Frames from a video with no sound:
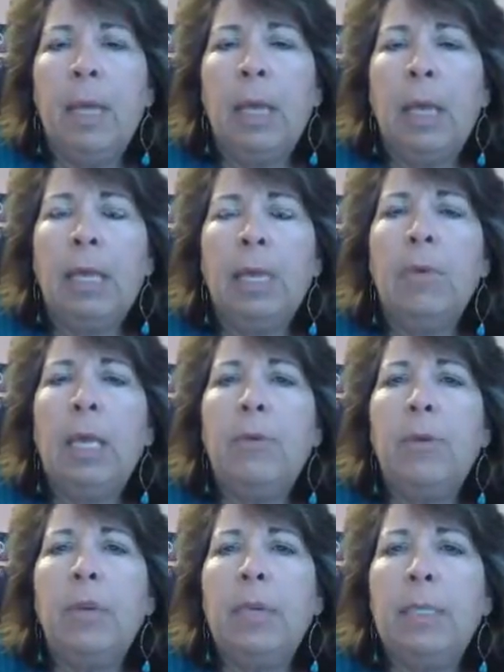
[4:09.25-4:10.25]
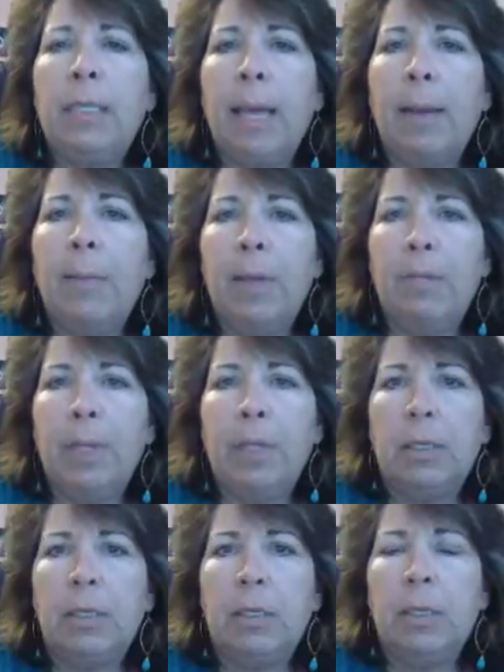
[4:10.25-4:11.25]
And let me give you an example of
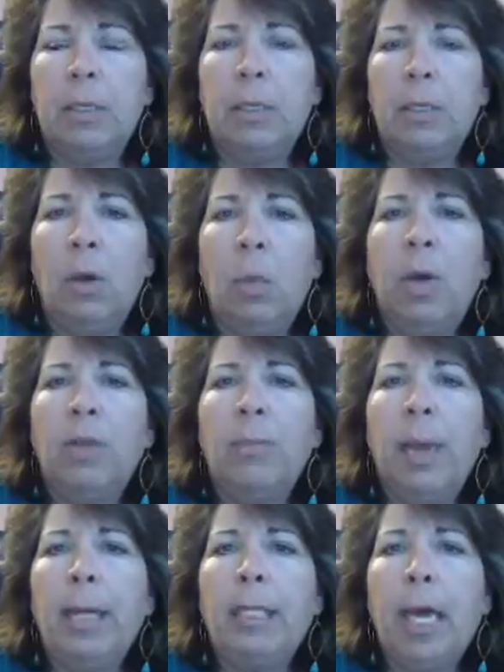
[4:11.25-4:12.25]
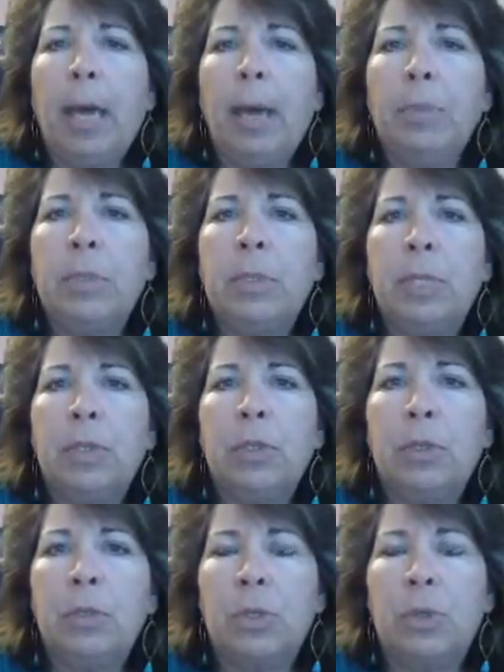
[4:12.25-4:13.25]
this. One of my top
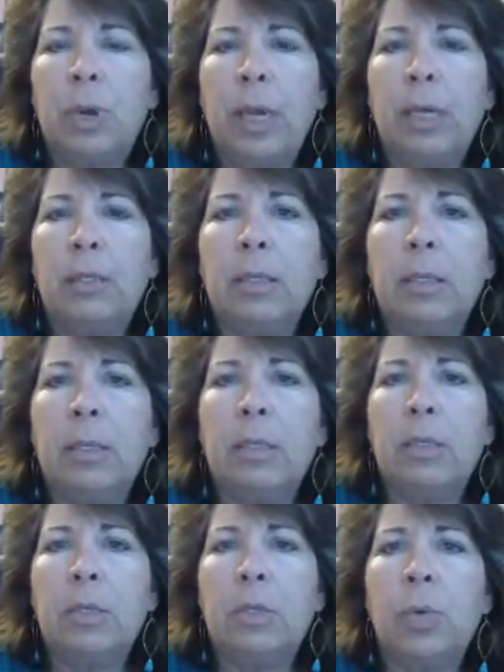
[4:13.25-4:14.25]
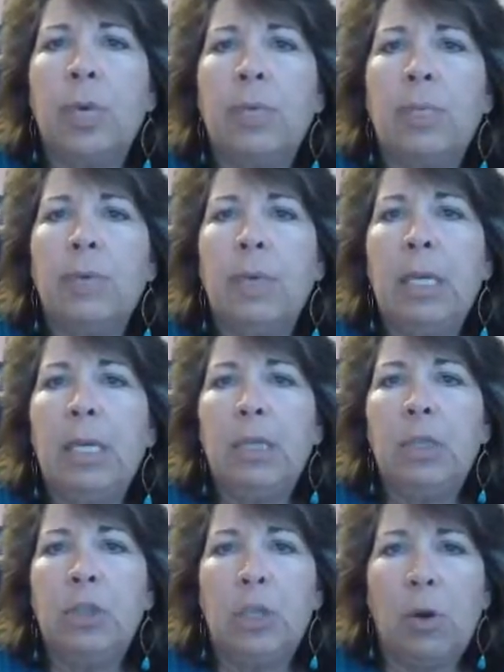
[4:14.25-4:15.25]
signature strengths is creativity and
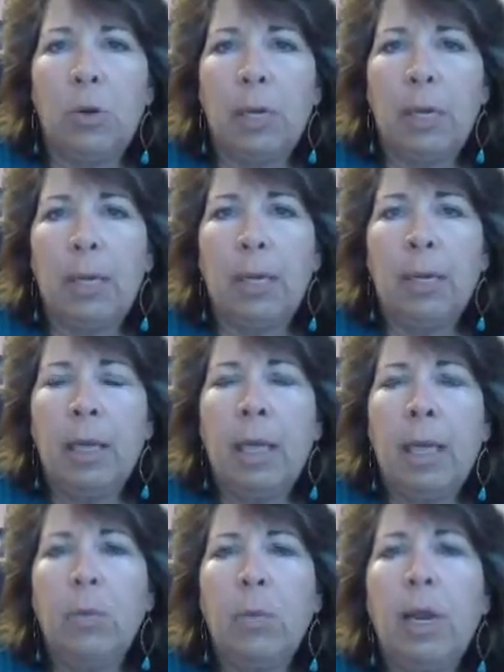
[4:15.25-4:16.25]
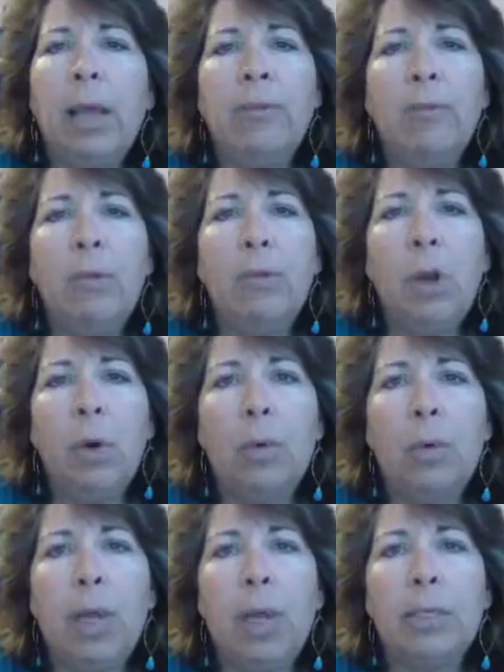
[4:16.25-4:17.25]
ingenuity. And what I've
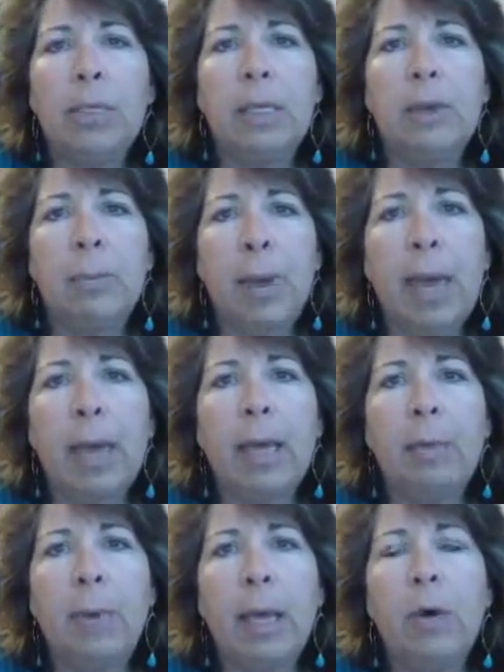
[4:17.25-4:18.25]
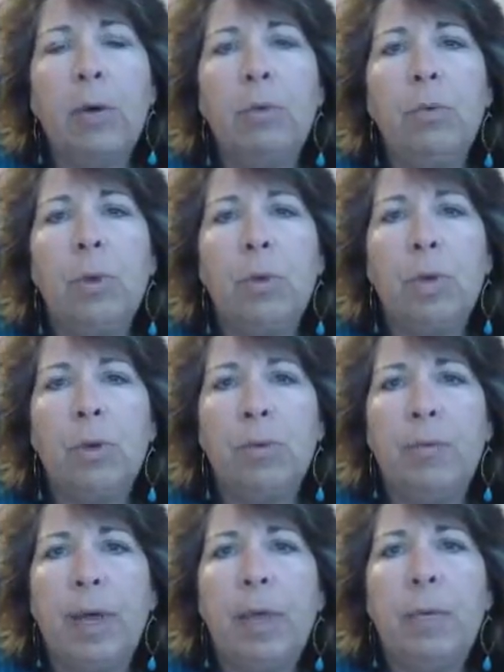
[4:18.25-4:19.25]
known as I look back on my own career
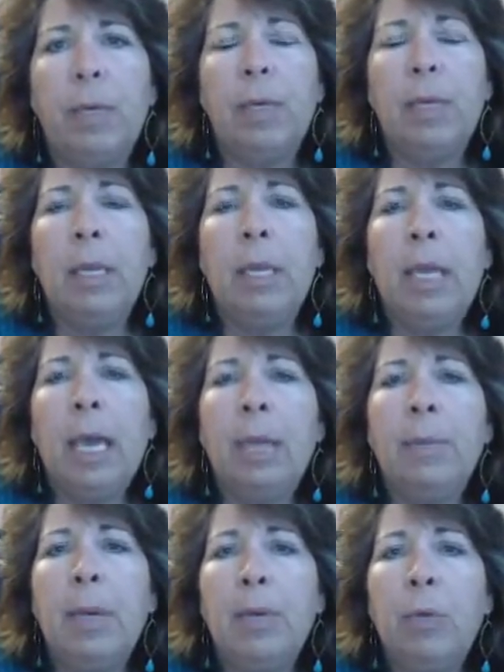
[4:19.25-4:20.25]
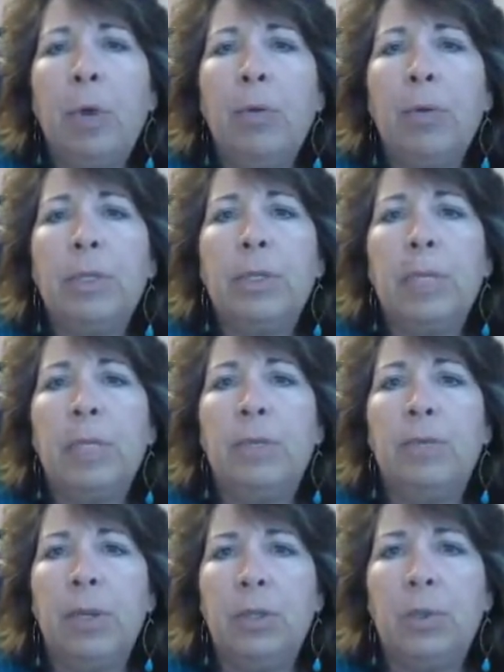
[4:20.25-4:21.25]
development and my growth as an
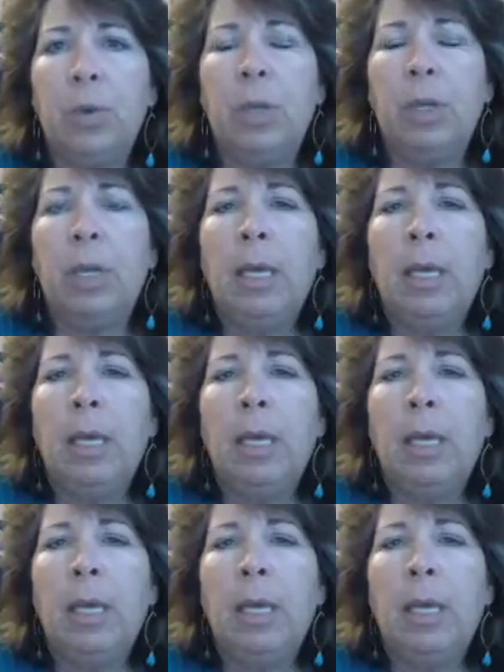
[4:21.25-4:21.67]
individual,